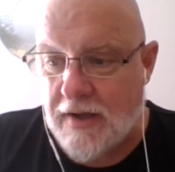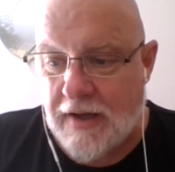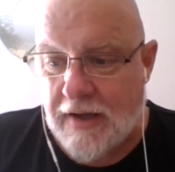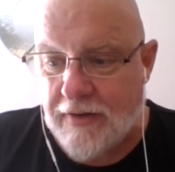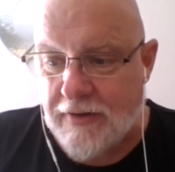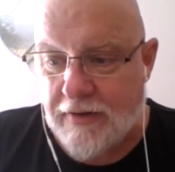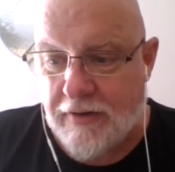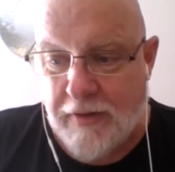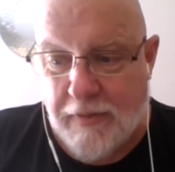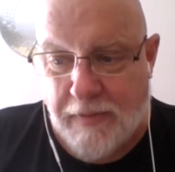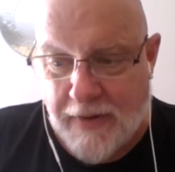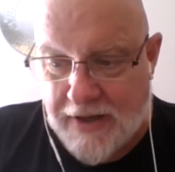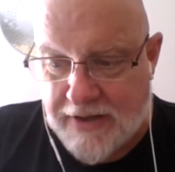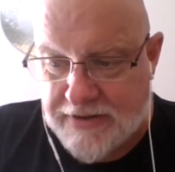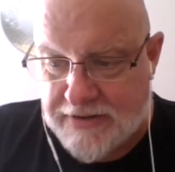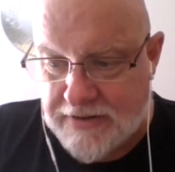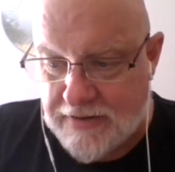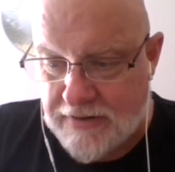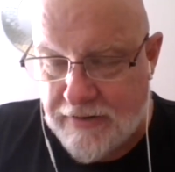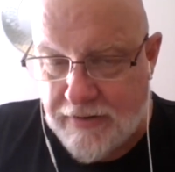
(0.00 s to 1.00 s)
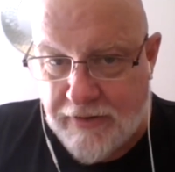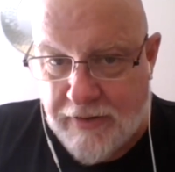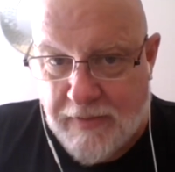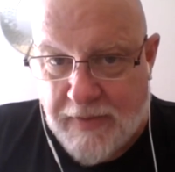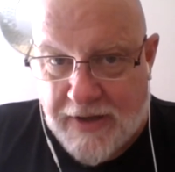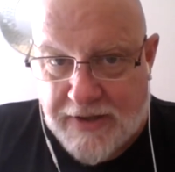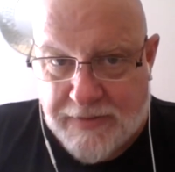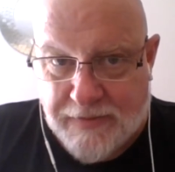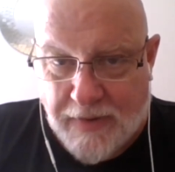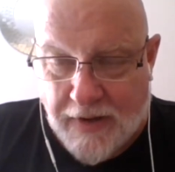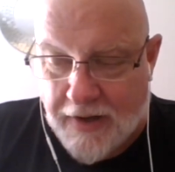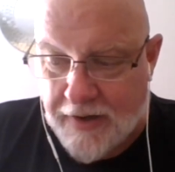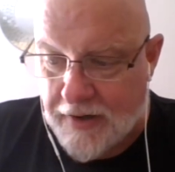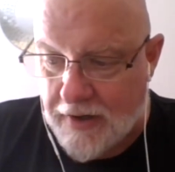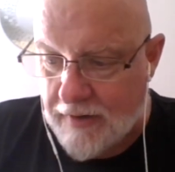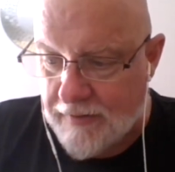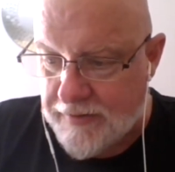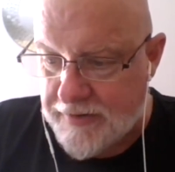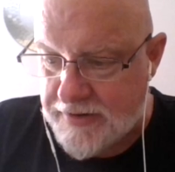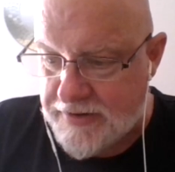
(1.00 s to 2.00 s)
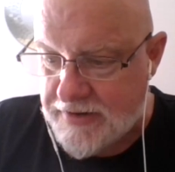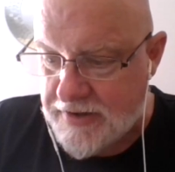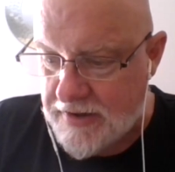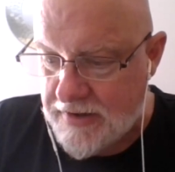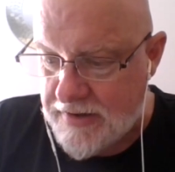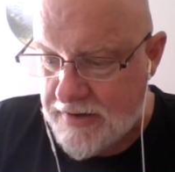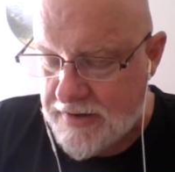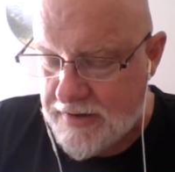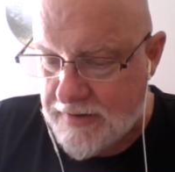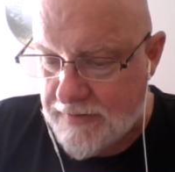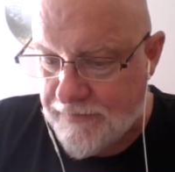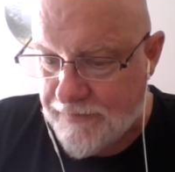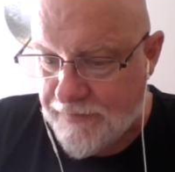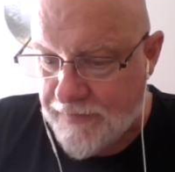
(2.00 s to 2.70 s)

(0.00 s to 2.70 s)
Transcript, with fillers: They're the best Bond novels since